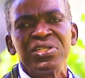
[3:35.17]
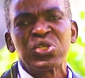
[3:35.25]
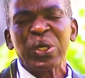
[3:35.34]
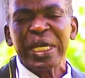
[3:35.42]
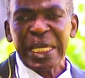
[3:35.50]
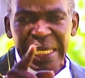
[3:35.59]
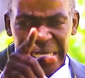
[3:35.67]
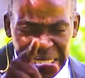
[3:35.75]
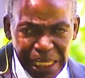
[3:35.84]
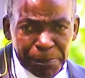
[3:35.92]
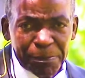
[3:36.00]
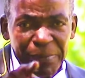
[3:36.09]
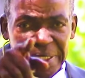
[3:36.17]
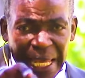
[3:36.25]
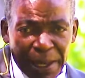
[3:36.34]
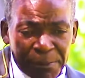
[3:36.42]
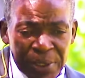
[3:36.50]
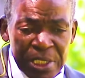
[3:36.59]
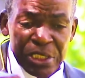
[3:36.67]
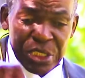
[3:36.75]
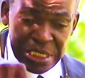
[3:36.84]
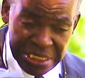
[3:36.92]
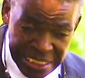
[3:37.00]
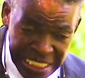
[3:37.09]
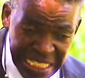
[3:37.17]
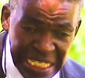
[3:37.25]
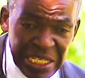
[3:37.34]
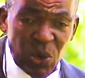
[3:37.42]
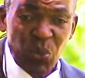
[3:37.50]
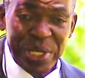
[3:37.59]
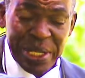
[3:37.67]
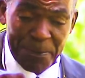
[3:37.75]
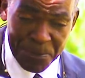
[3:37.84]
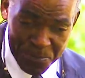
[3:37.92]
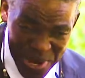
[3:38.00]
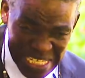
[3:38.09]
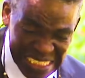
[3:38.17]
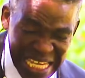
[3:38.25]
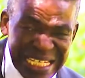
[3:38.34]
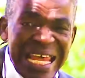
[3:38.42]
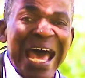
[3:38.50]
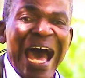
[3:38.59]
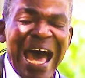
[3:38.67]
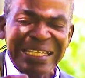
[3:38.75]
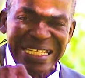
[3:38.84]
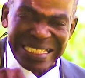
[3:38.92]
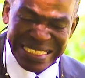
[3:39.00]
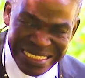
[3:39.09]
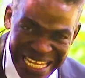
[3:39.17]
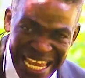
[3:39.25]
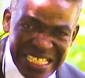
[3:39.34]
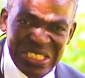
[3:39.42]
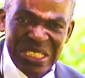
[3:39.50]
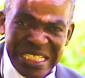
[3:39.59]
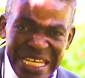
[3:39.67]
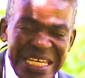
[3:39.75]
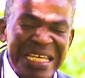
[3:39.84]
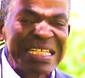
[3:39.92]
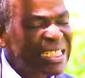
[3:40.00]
to help them to deal with the present and the day-to-day.